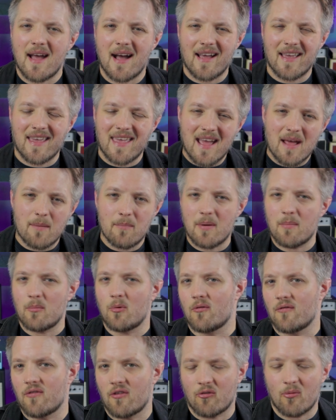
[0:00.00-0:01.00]
I get a bit
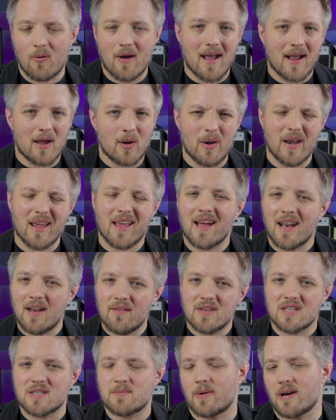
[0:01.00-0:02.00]
more of the twang out and it kind
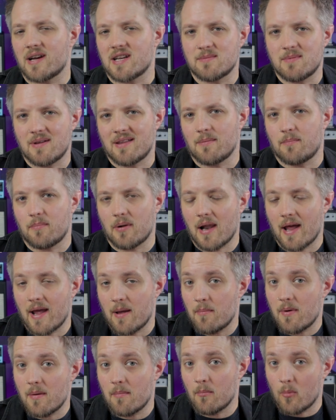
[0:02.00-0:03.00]
of inspires me to play
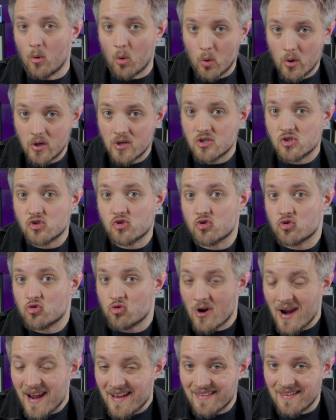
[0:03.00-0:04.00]
a bit more
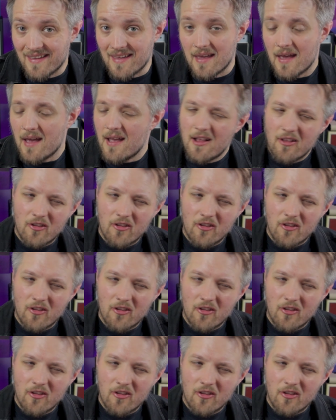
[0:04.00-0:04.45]
Stratty.